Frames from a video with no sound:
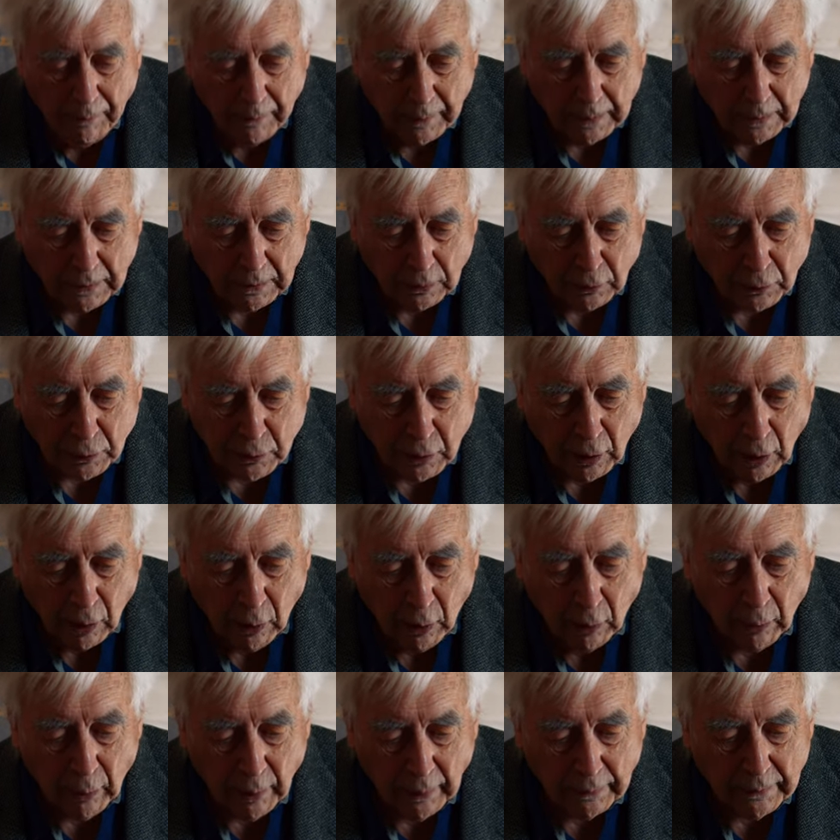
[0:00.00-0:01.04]

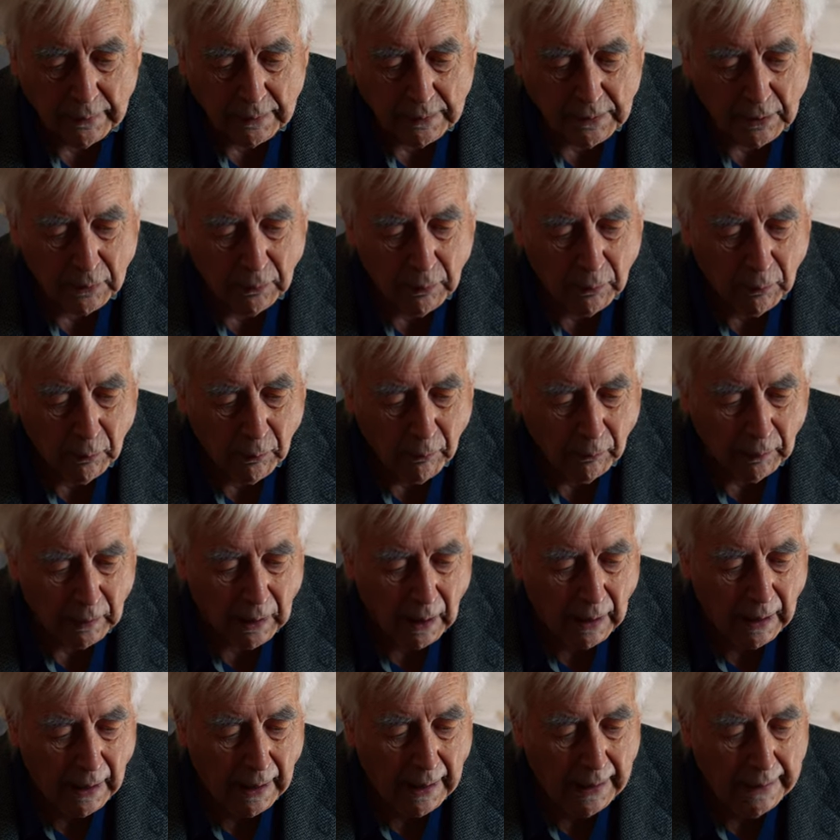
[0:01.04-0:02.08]
control and to
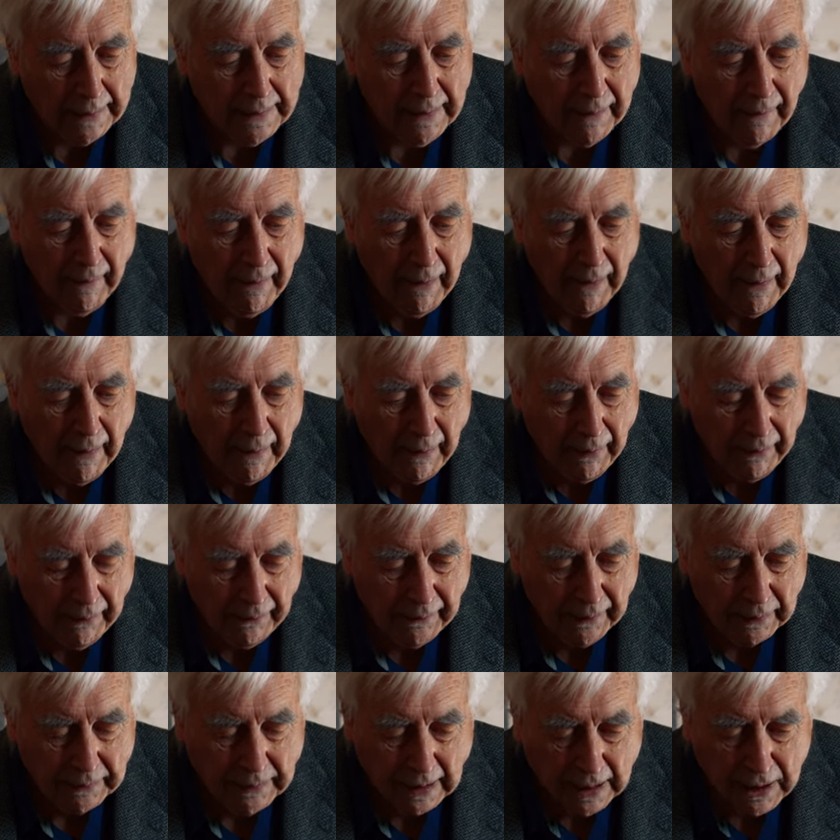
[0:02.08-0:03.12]
guide
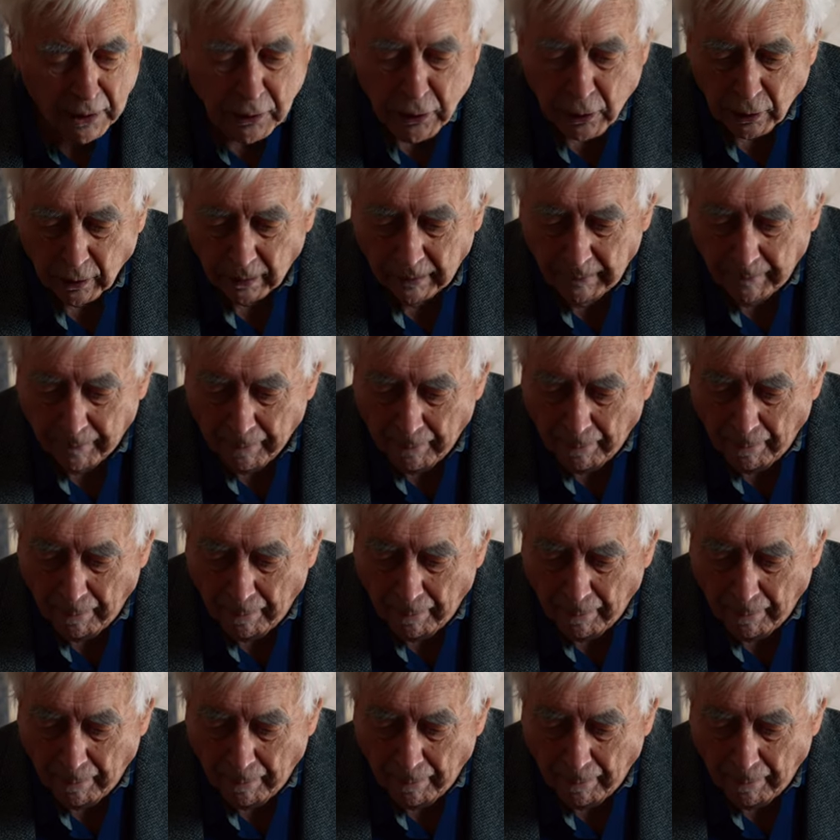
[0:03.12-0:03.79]
the nation.